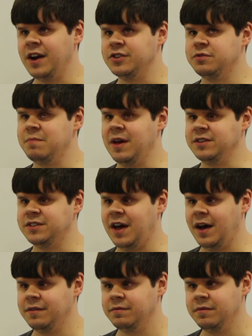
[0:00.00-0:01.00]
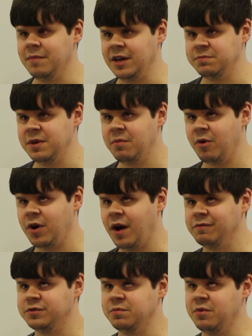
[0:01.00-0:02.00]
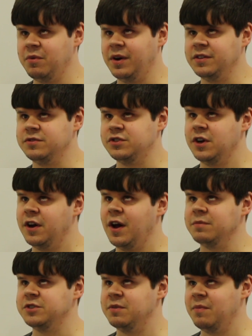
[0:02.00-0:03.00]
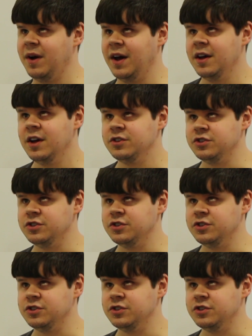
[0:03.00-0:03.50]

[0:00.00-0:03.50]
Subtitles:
and it just makes me more comfortable when I turn up somewhere,